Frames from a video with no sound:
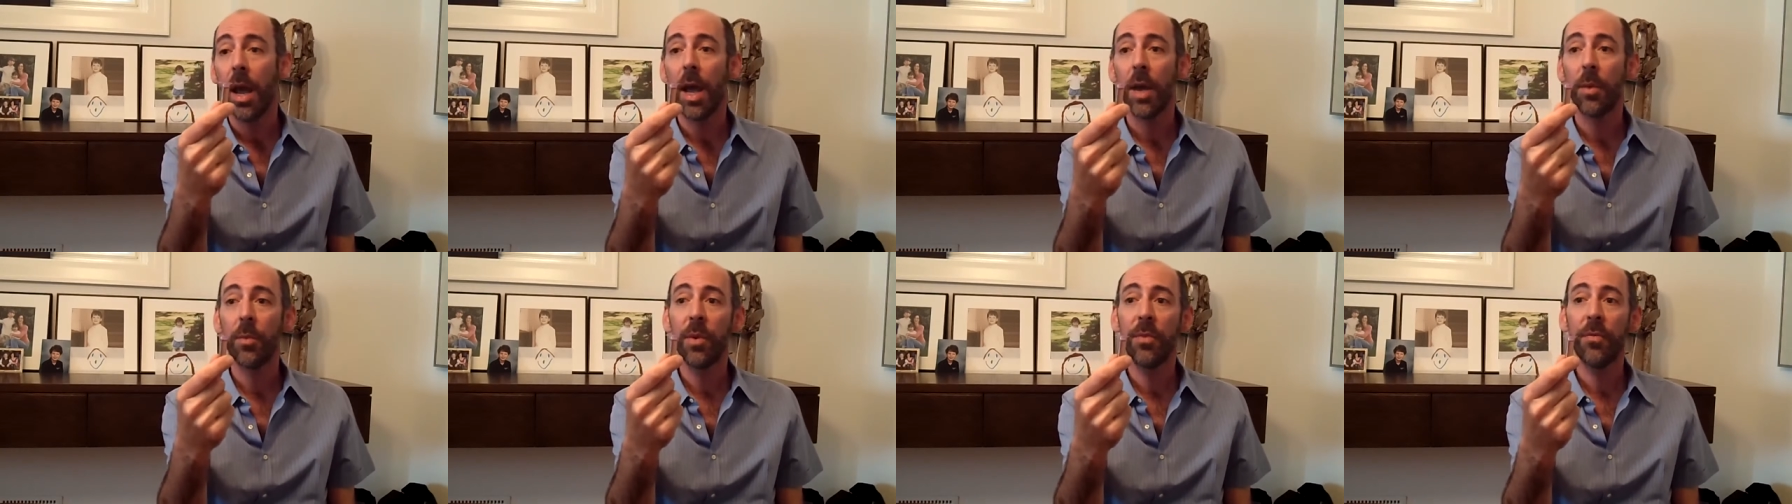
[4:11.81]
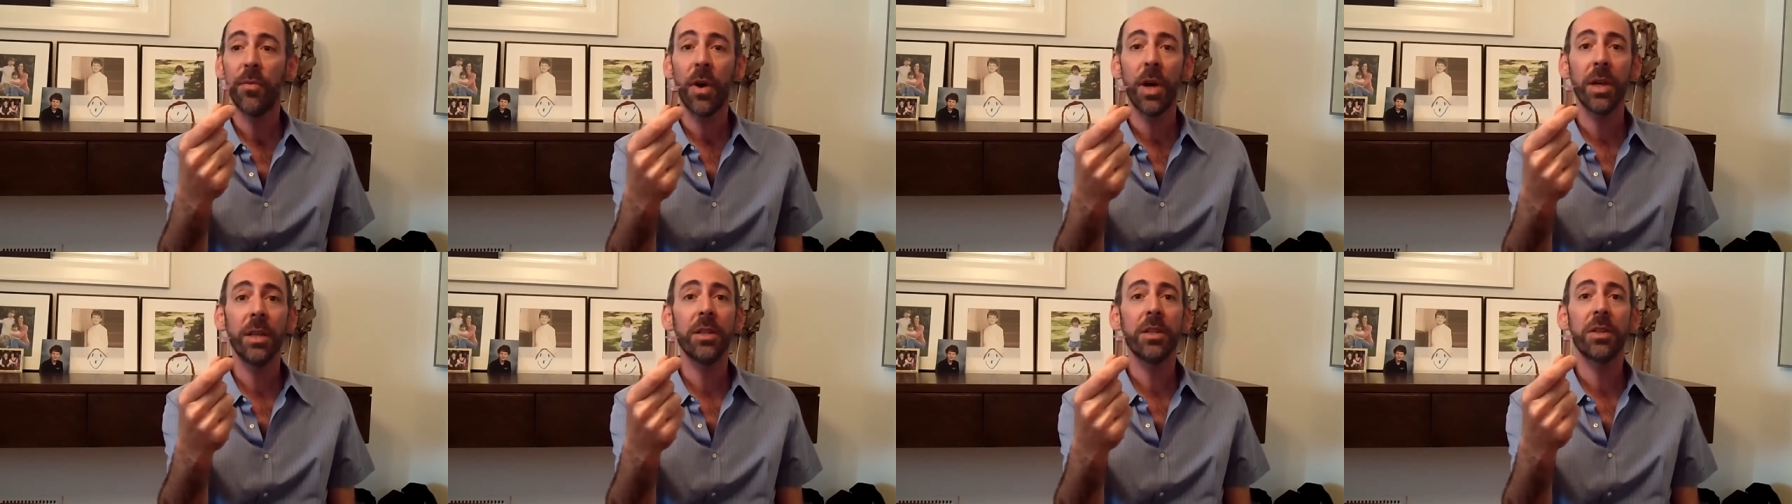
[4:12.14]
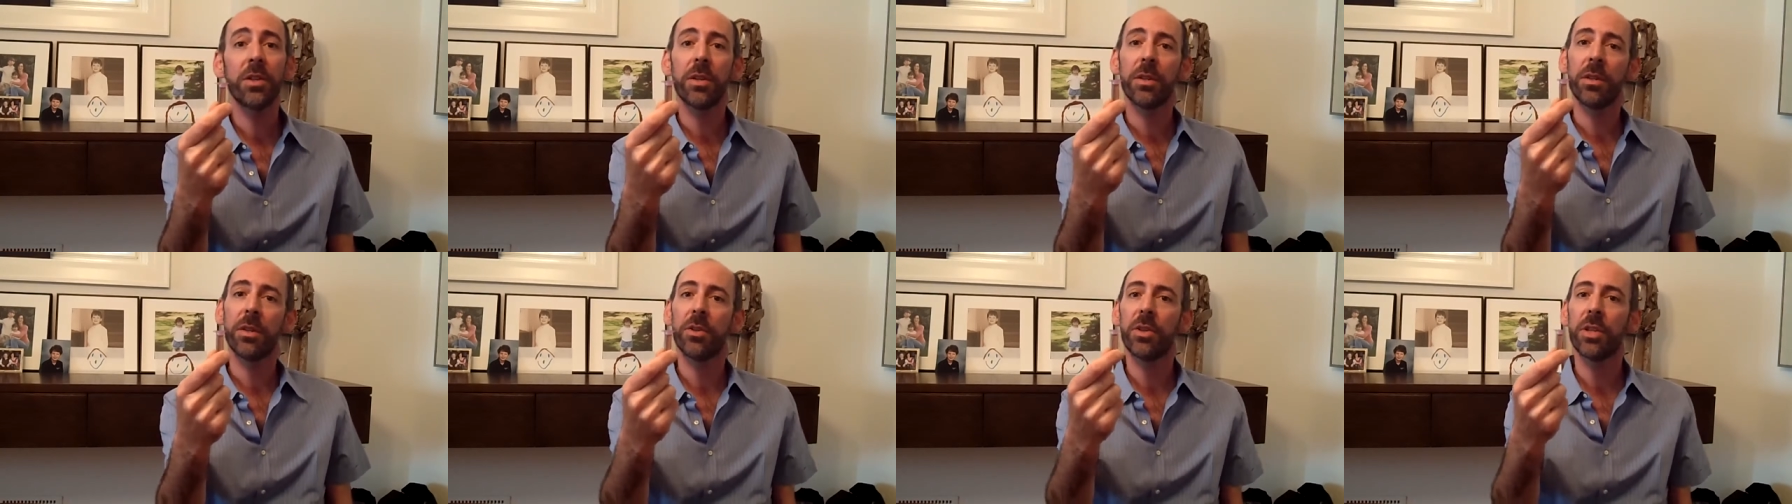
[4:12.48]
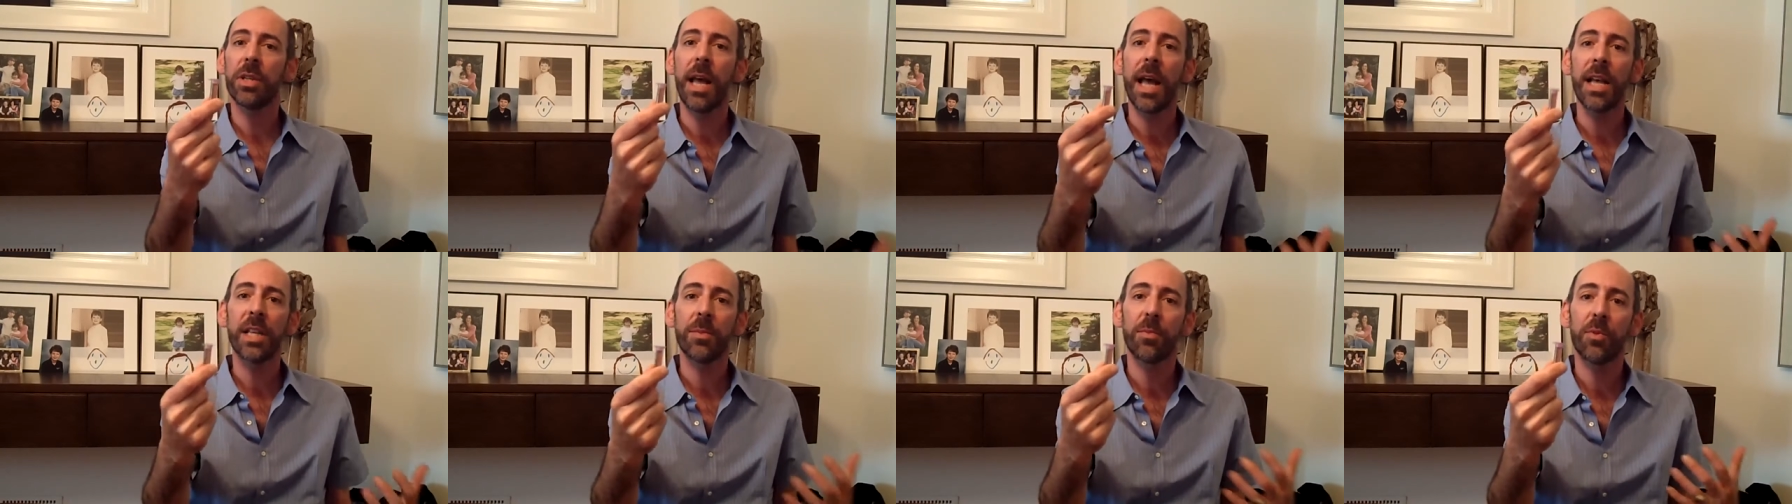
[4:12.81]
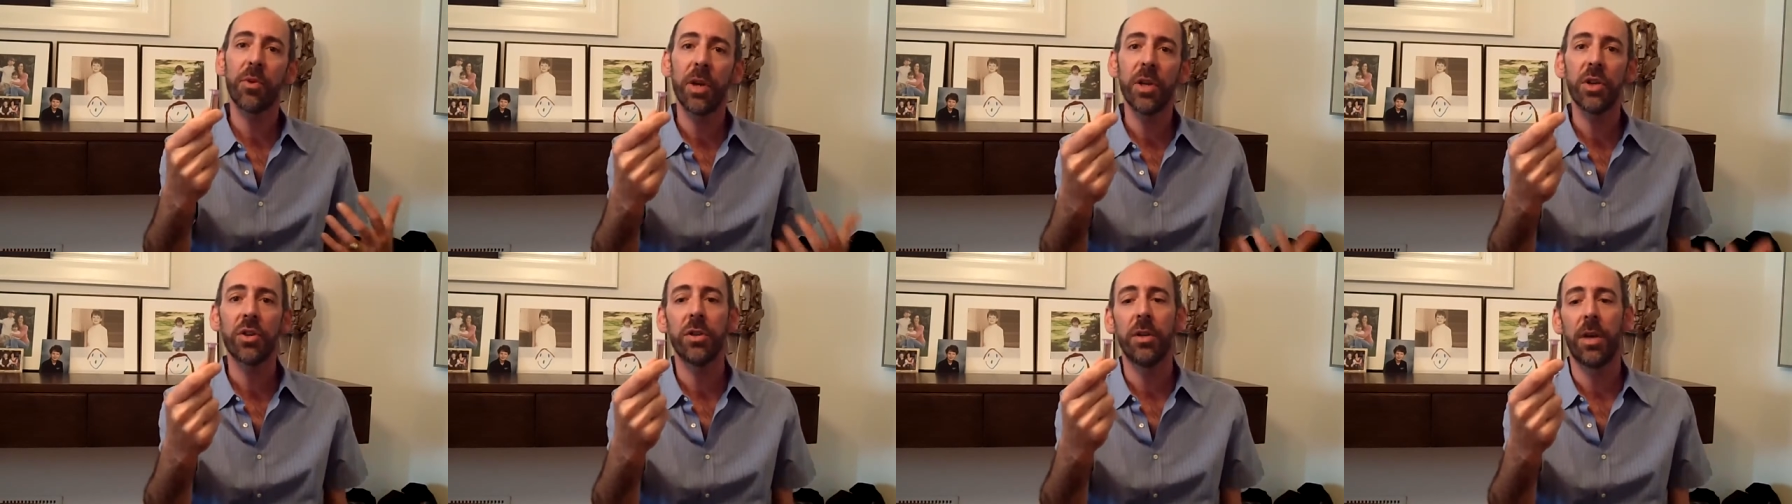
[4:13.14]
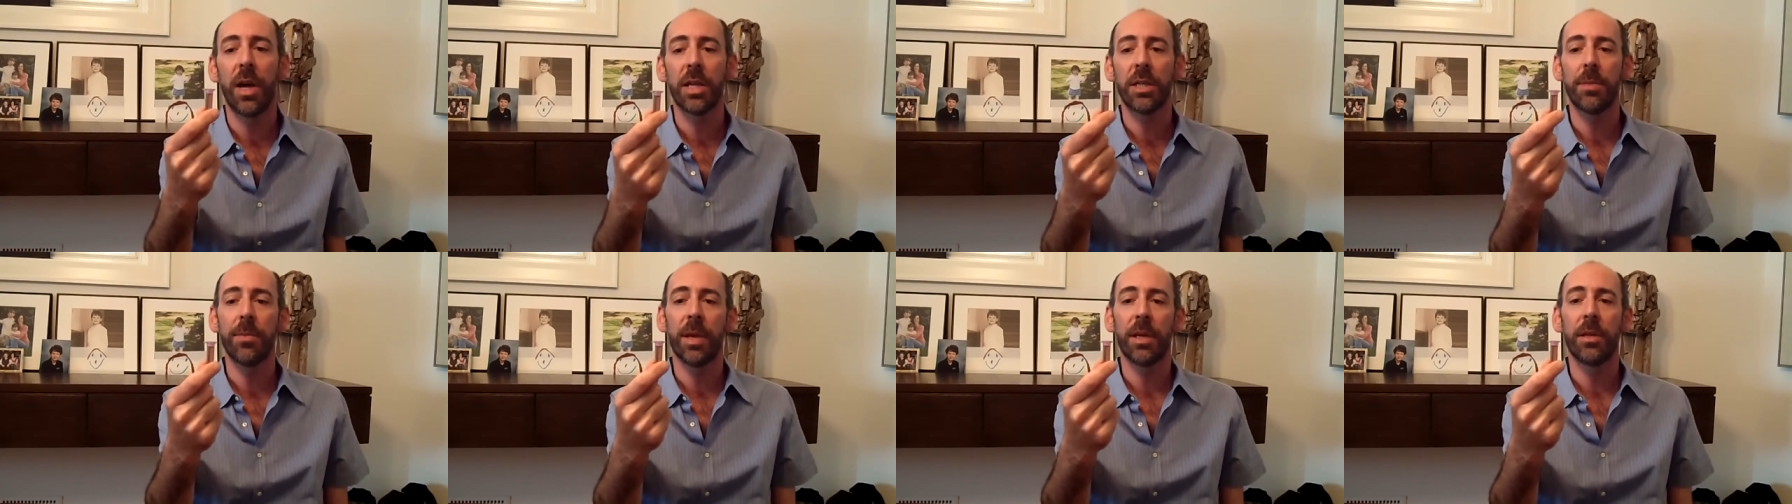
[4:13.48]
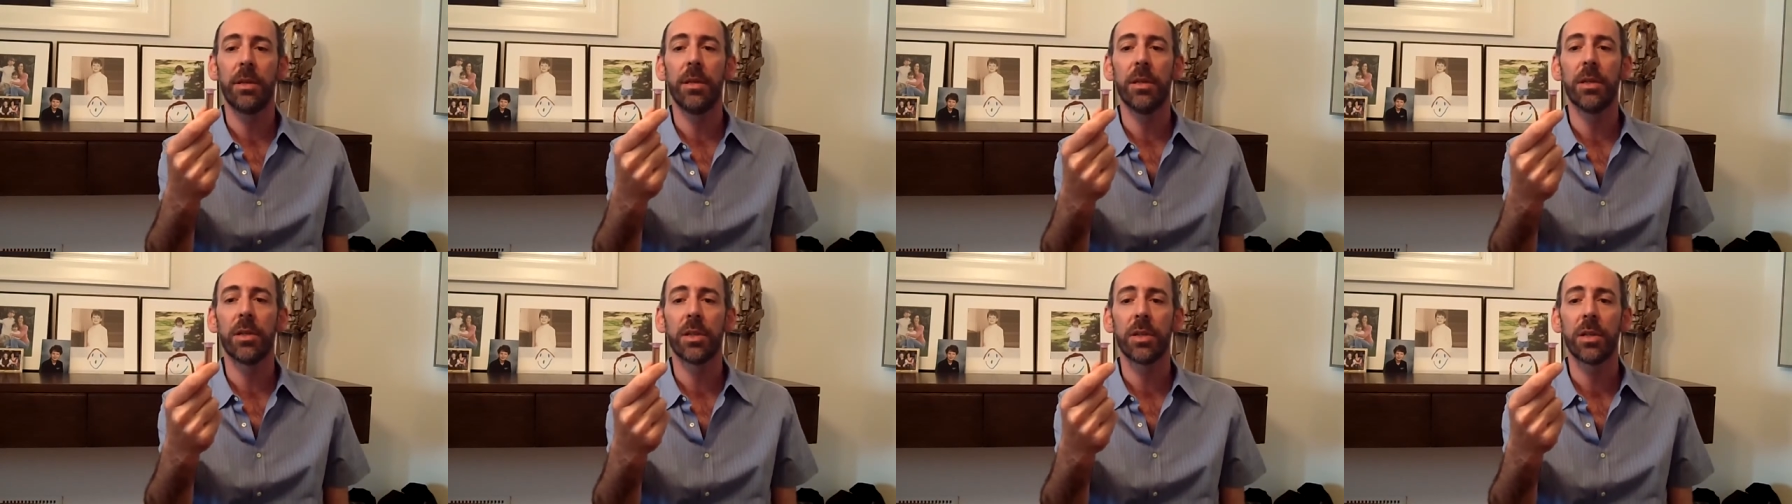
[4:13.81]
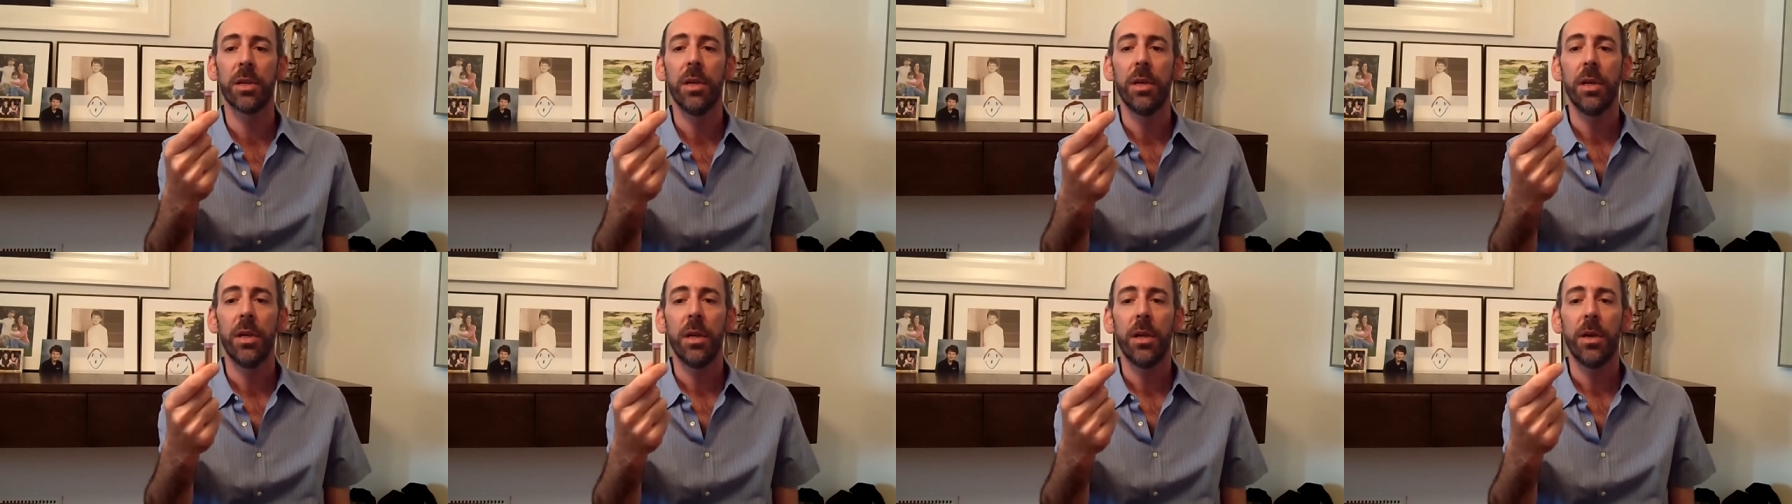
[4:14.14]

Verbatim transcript: And we find it's, there's an aspirational aspect to this.